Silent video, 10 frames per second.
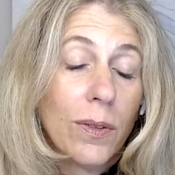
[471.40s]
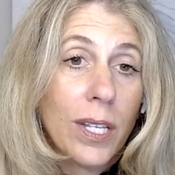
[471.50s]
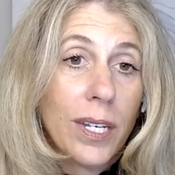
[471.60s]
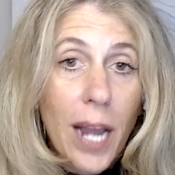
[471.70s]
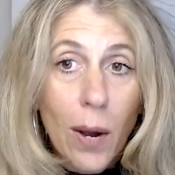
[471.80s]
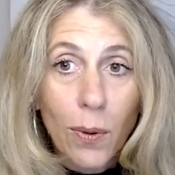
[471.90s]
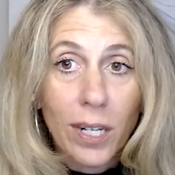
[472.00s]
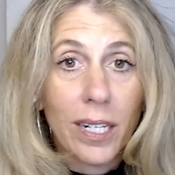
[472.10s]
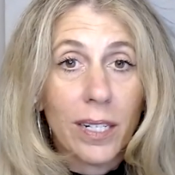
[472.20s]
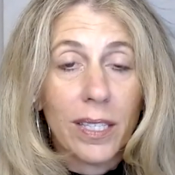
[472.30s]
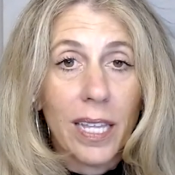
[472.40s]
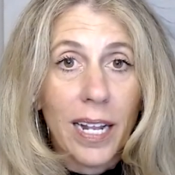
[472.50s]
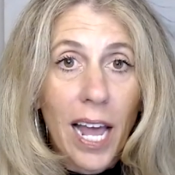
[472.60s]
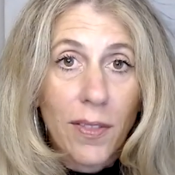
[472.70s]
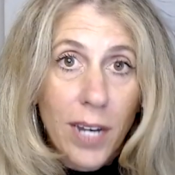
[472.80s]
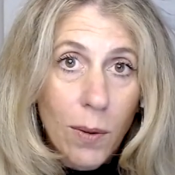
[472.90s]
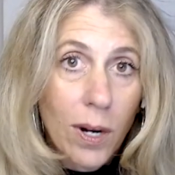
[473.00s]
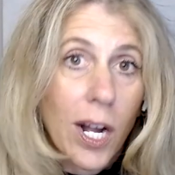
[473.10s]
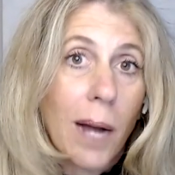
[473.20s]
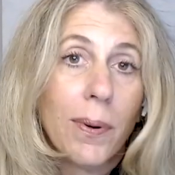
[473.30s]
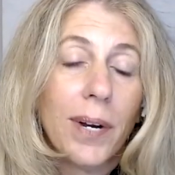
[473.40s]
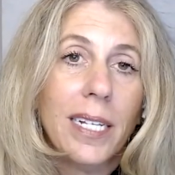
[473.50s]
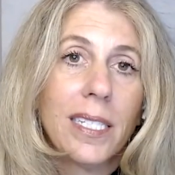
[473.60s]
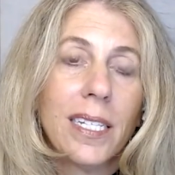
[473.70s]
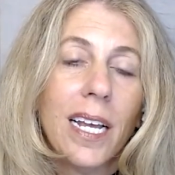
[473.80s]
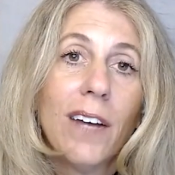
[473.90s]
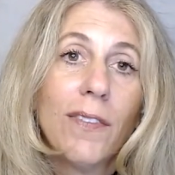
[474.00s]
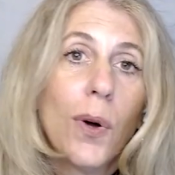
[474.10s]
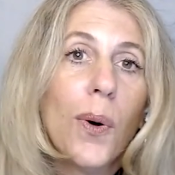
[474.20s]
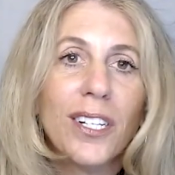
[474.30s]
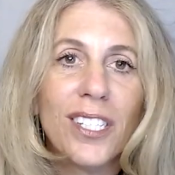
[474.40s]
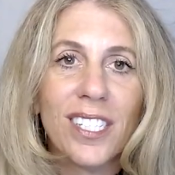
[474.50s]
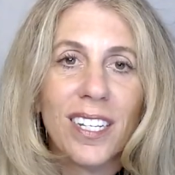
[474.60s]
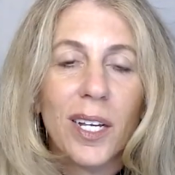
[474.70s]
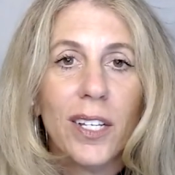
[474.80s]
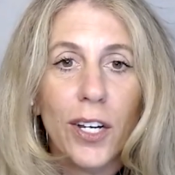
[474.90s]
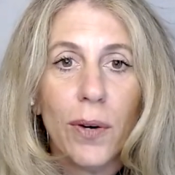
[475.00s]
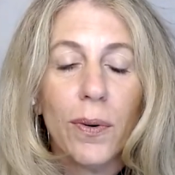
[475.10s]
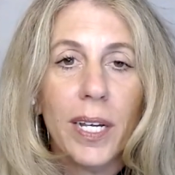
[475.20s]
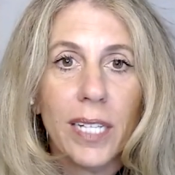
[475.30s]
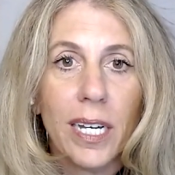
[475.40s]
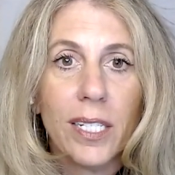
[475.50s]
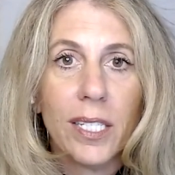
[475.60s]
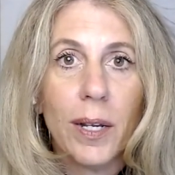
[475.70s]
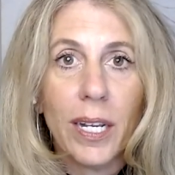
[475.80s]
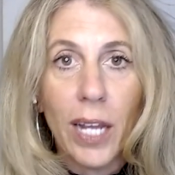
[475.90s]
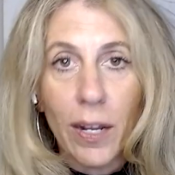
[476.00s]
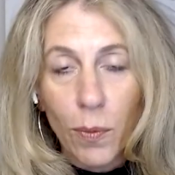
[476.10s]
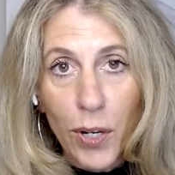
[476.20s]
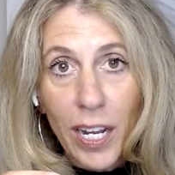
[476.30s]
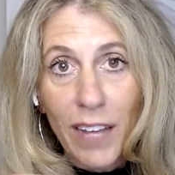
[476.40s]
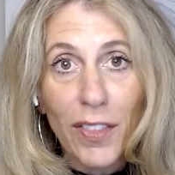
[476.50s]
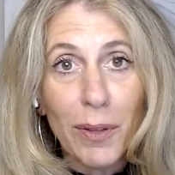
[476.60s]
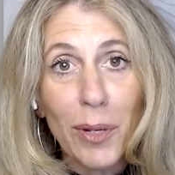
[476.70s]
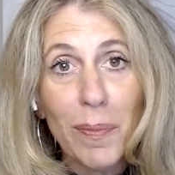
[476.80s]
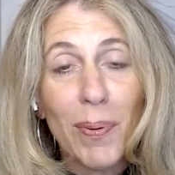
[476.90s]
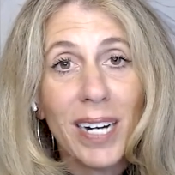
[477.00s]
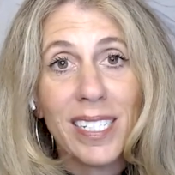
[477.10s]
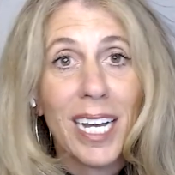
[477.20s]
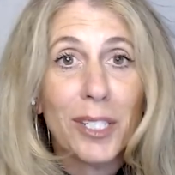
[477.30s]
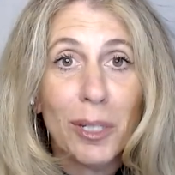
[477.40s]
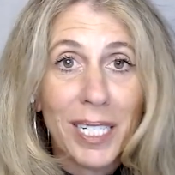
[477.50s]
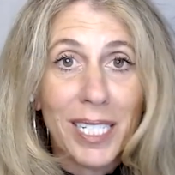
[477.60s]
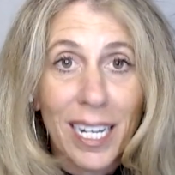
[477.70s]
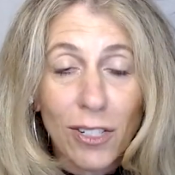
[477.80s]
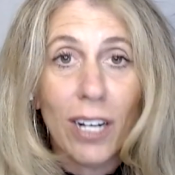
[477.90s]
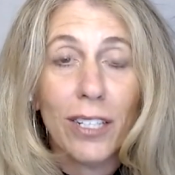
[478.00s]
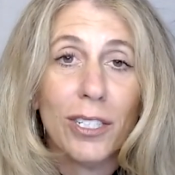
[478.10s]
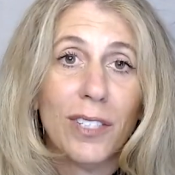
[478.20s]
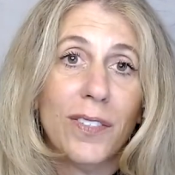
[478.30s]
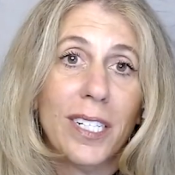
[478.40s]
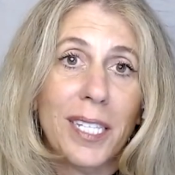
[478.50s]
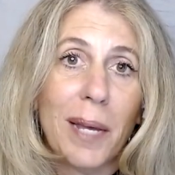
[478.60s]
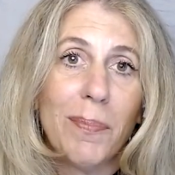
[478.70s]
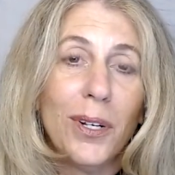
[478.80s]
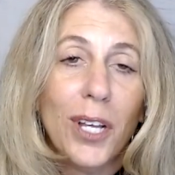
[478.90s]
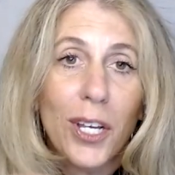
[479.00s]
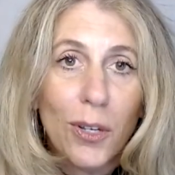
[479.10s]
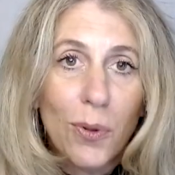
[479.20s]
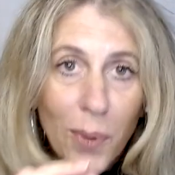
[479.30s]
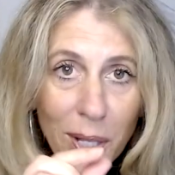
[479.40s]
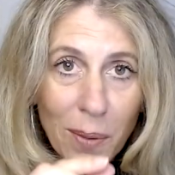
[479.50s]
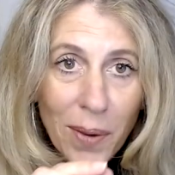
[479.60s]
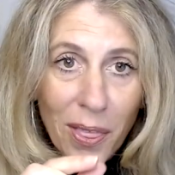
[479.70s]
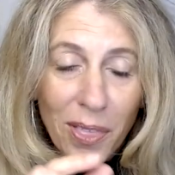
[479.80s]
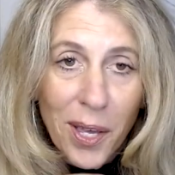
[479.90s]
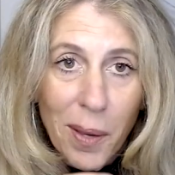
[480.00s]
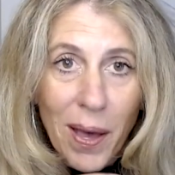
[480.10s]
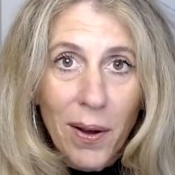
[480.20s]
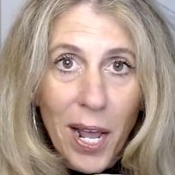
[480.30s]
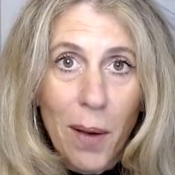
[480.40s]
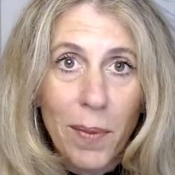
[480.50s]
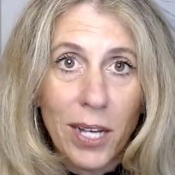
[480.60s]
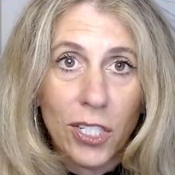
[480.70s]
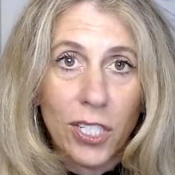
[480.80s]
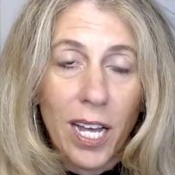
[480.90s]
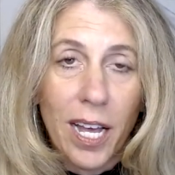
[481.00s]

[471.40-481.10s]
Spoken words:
network and how the network operates. Of course, it does. It would, if the lumen price got to be $10, for example, you'd really want to think about how much